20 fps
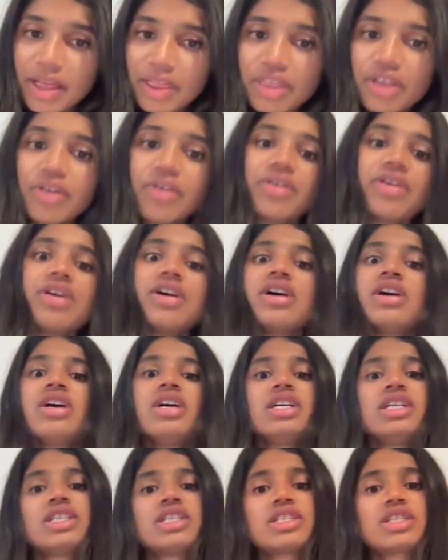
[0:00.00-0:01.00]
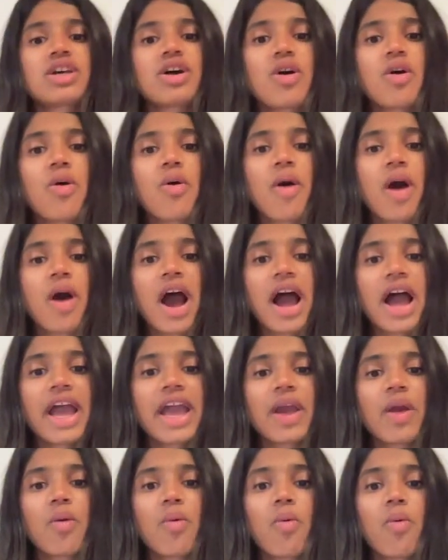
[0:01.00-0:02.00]
method. So
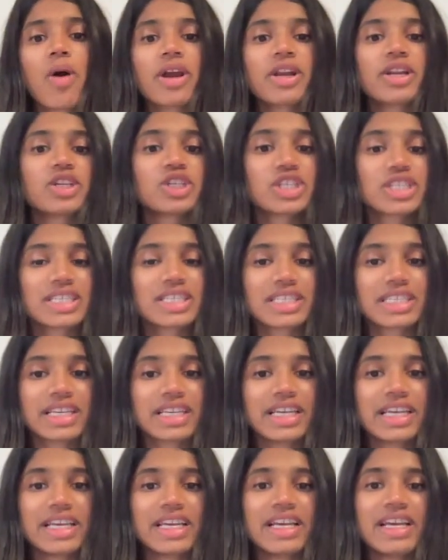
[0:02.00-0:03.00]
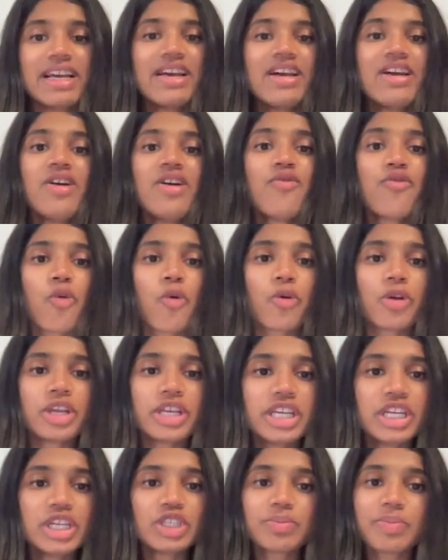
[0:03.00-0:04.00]
I want to just see for
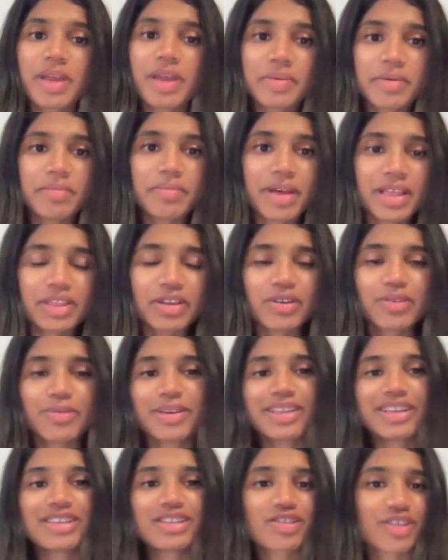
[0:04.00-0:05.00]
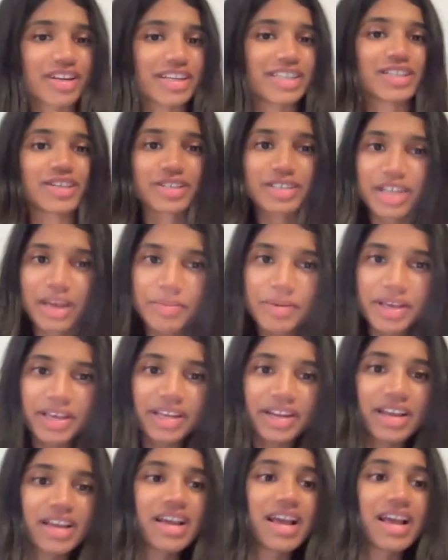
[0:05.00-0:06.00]
each payment method, whether it's credit or
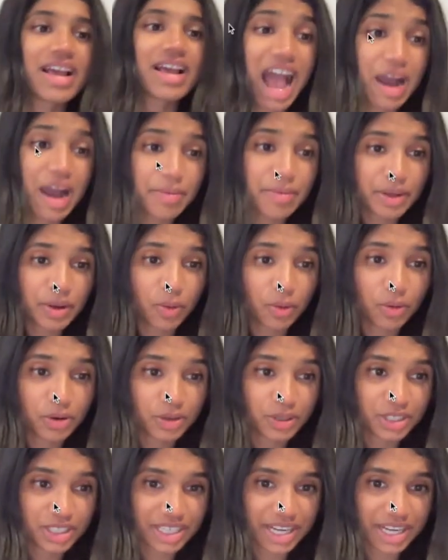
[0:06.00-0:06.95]
debit, how many orders